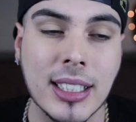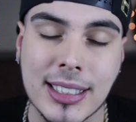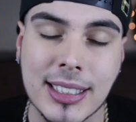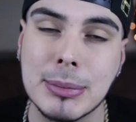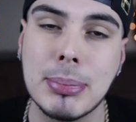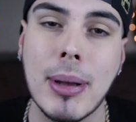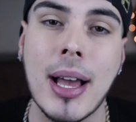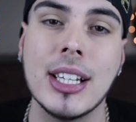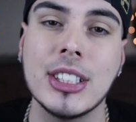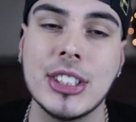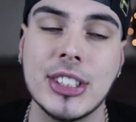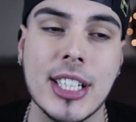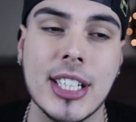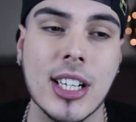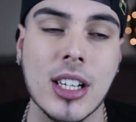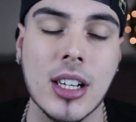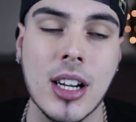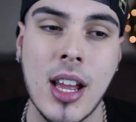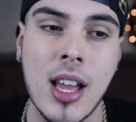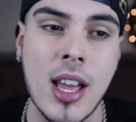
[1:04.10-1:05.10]
this past
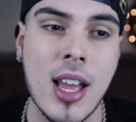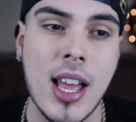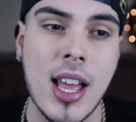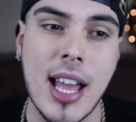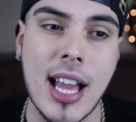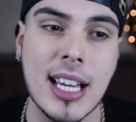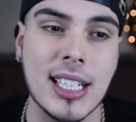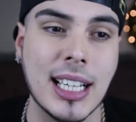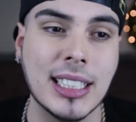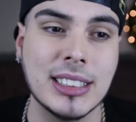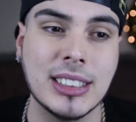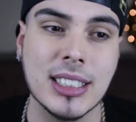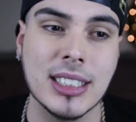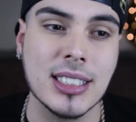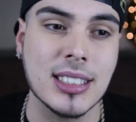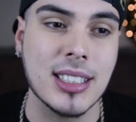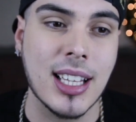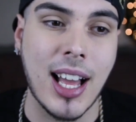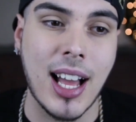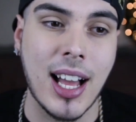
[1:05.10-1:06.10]
year. And I
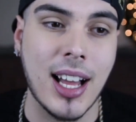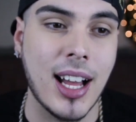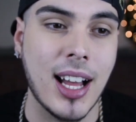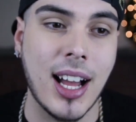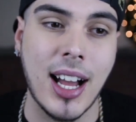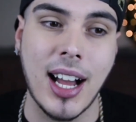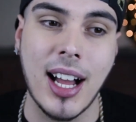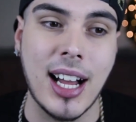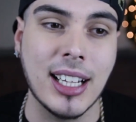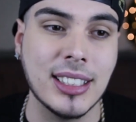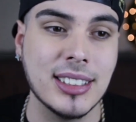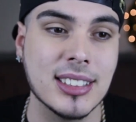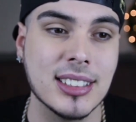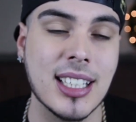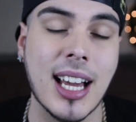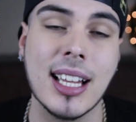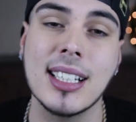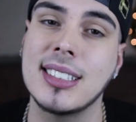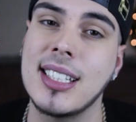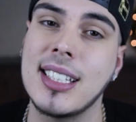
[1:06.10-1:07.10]
just, I just
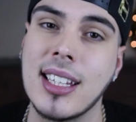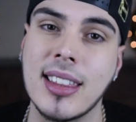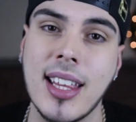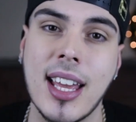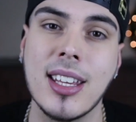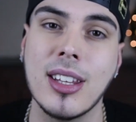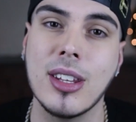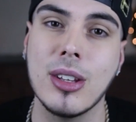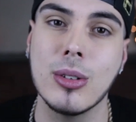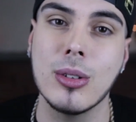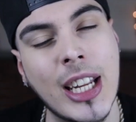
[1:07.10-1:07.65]
gotta say thank you.